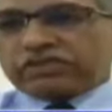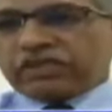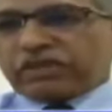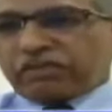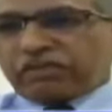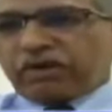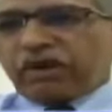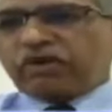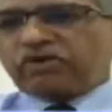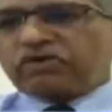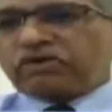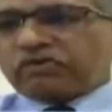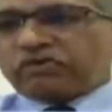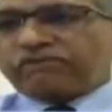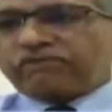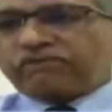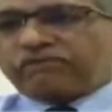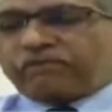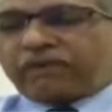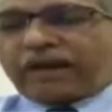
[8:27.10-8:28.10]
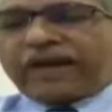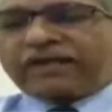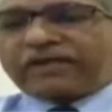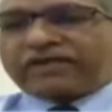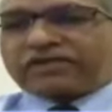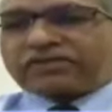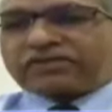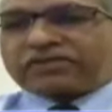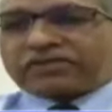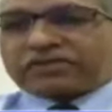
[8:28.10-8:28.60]
The amount of
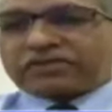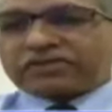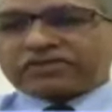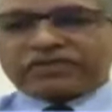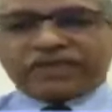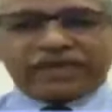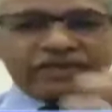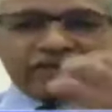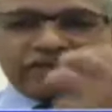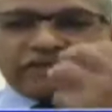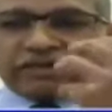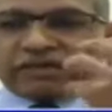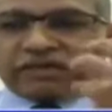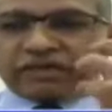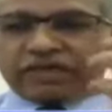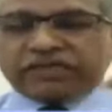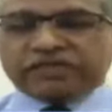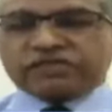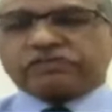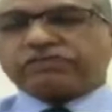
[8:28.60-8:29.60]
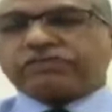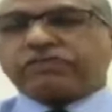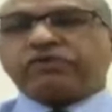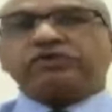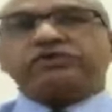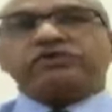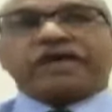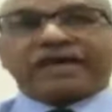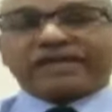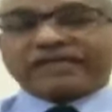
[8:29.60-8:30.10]
viruses that are
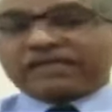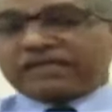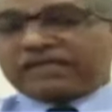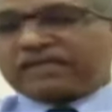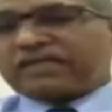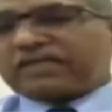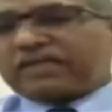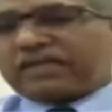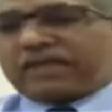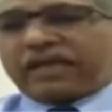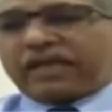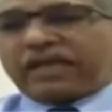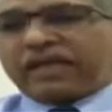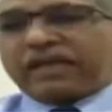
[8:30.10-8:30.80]
exposed either in the